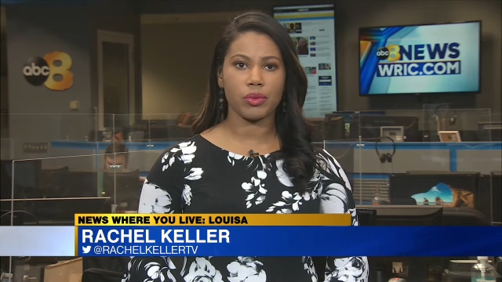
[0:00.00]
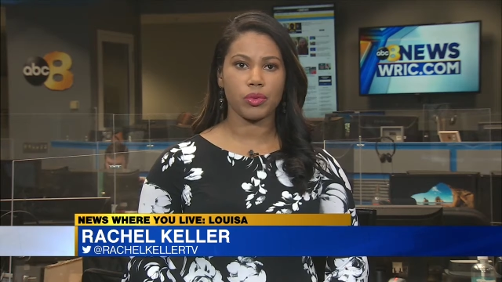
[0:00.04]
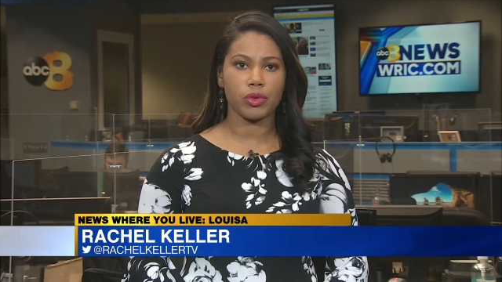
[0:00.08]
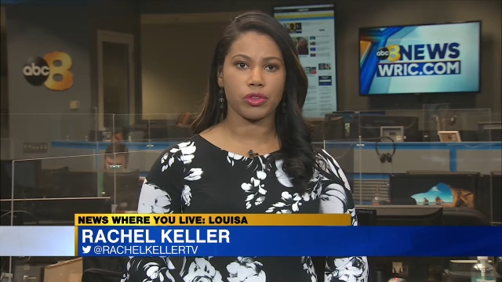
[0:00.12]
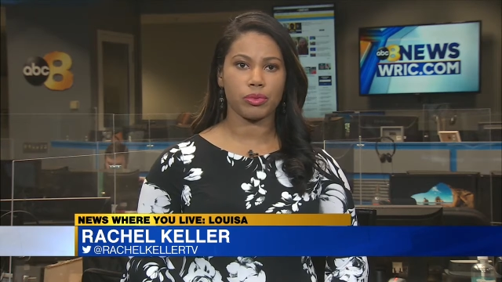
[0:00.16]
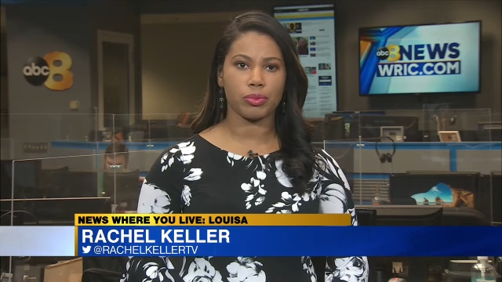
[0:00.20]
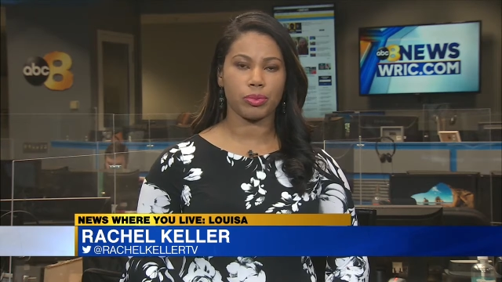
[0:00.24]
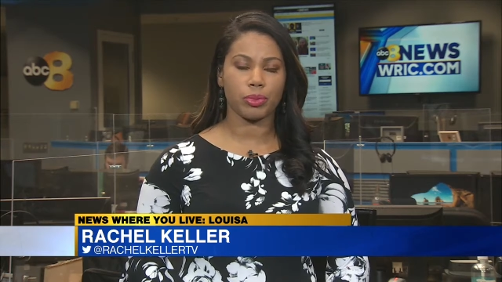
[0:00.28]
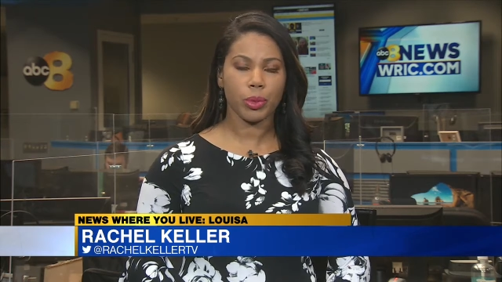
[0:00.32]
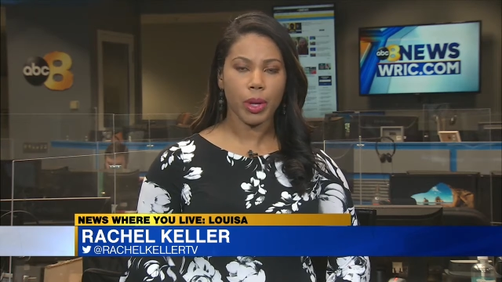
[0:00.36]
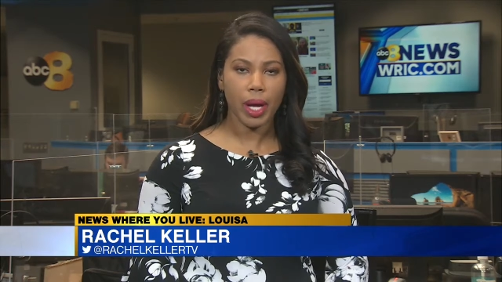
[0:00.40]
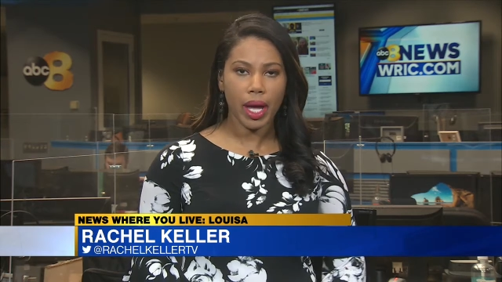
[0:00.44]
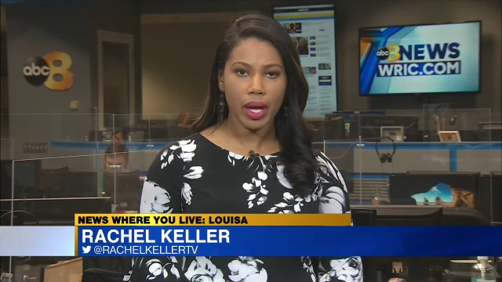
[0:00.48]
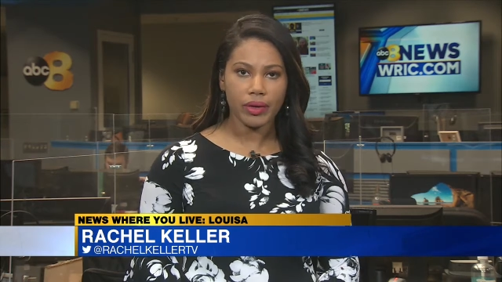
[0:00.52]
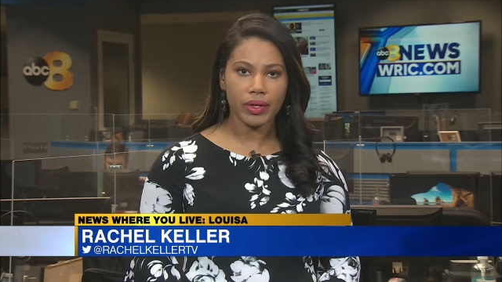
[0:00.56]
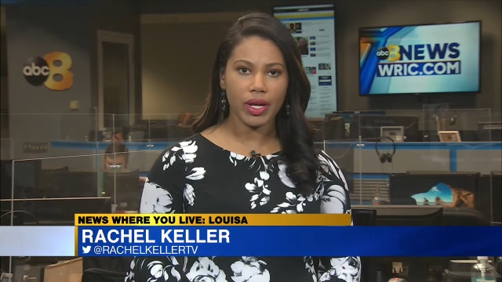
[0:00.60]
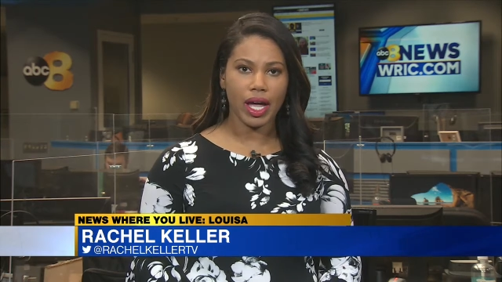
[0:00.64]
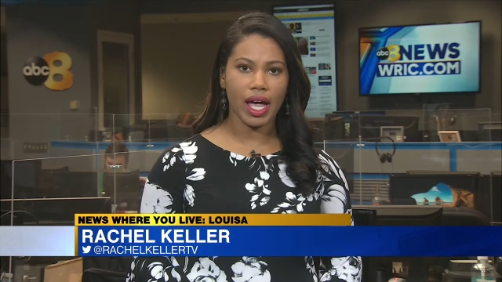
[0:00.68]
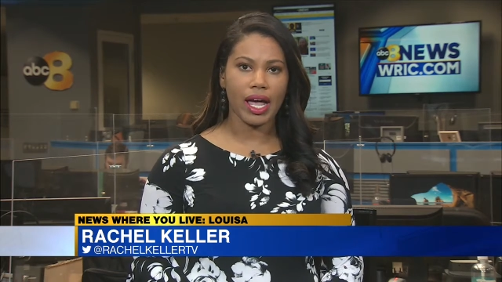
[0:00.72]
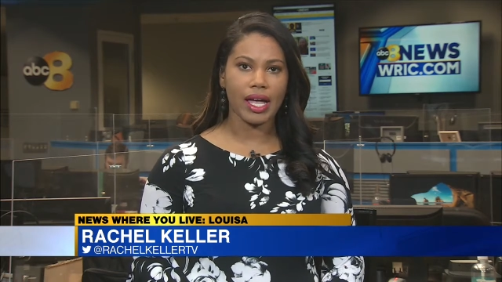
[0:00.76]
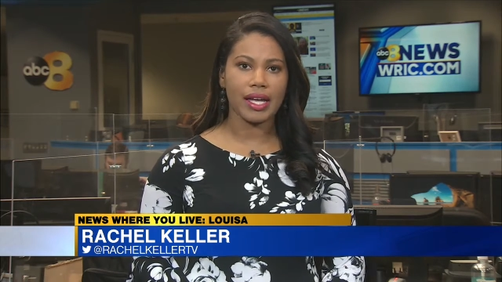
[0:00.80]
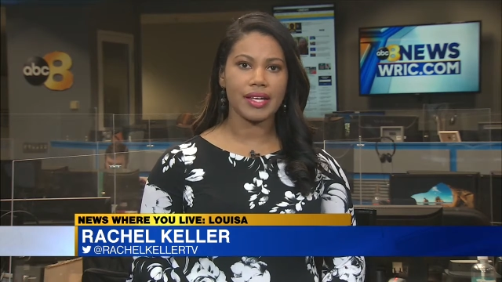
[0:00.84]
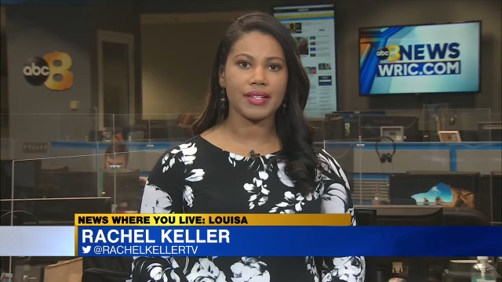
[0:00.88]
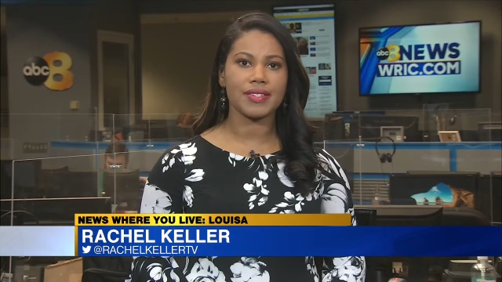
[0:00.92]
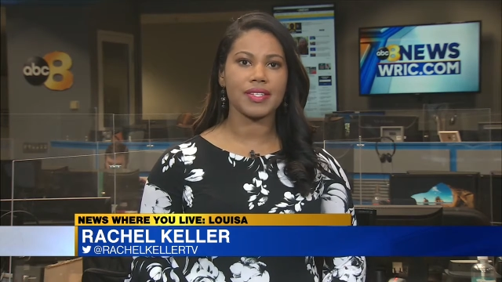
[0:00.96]
with brown
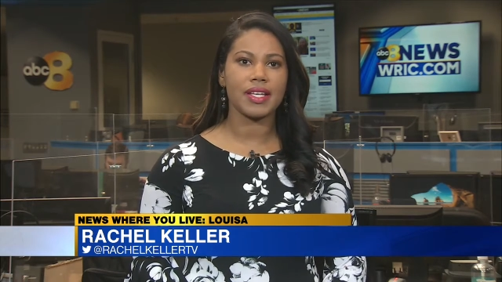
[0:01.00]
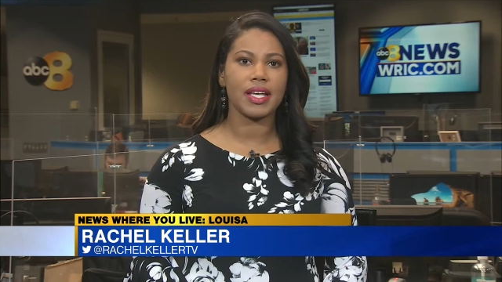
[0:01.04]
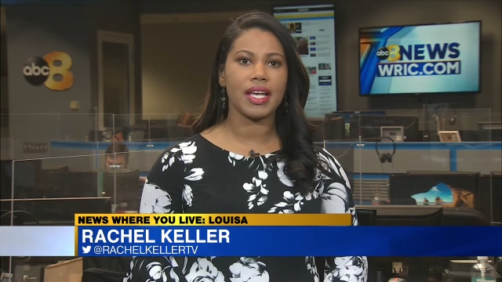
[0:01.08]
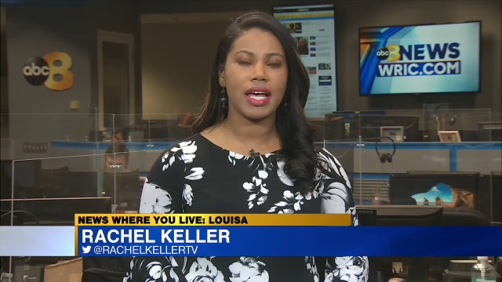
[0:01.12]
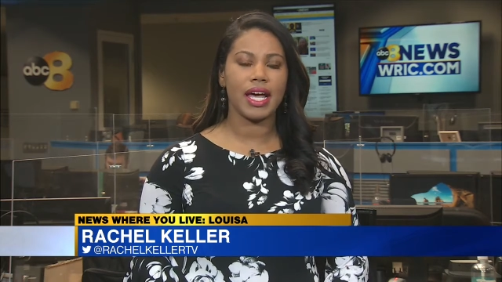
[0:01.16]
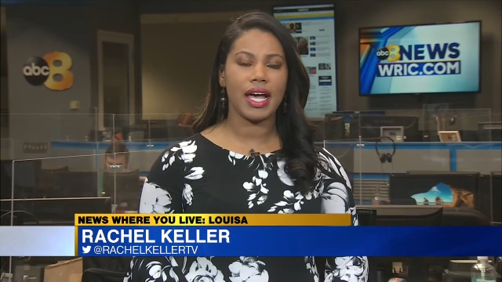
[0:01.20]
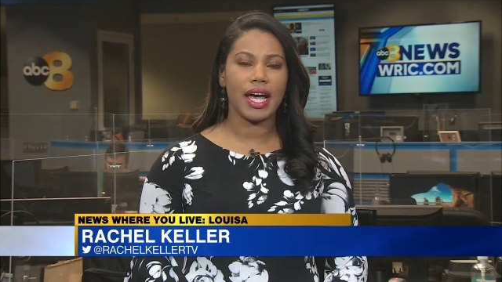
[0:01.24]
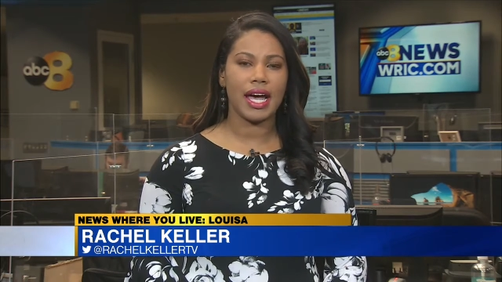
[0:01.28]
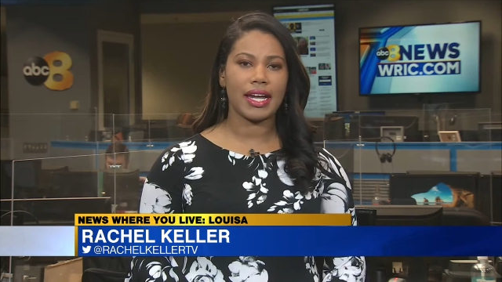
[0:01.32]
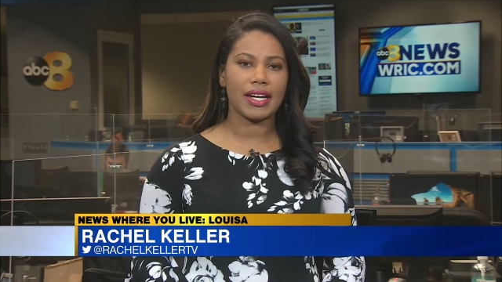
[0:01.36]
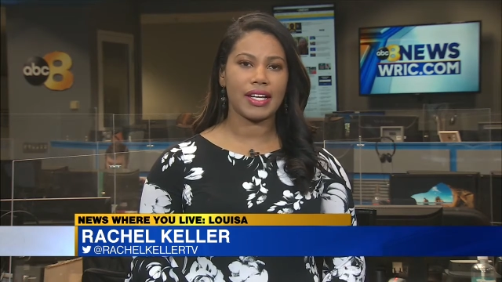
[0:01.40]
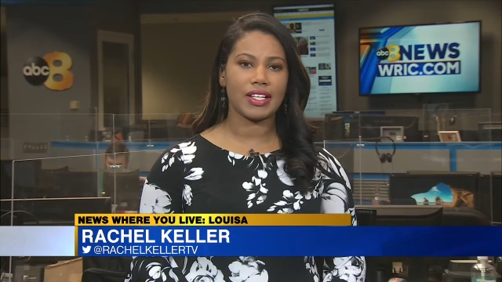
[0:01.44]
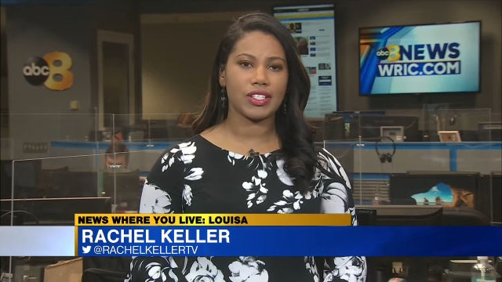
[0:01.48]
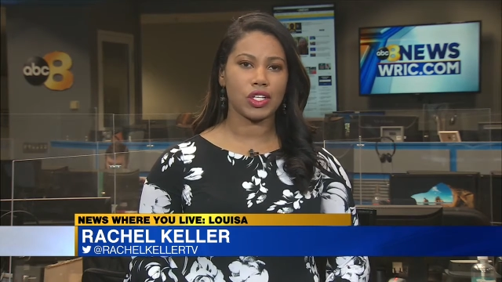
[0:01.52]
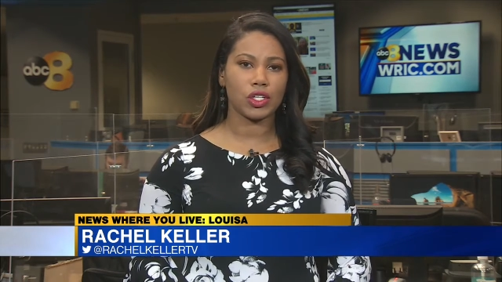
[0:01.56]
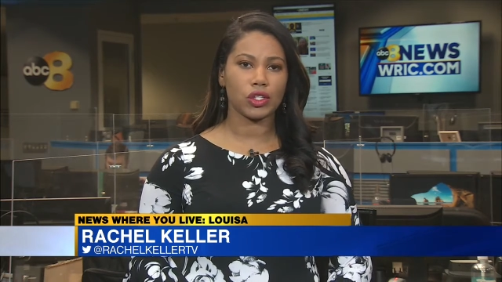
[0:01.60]
eyes and has